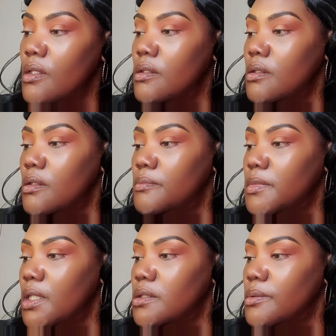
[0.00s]
Yep,
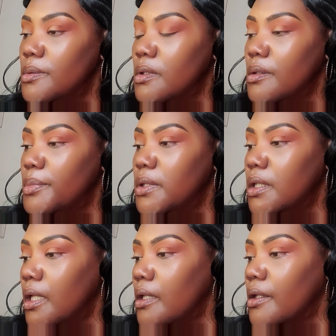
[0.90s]
that's what we're gonna put in
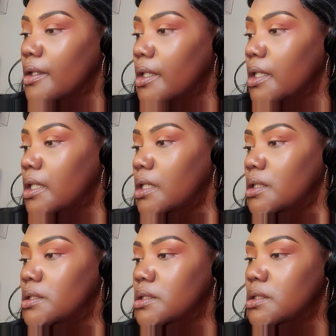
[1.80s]
that
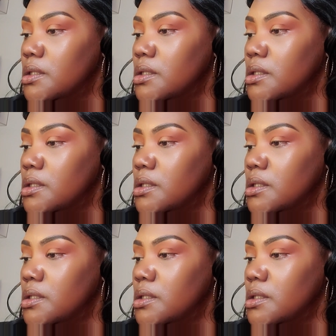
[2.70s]
crease.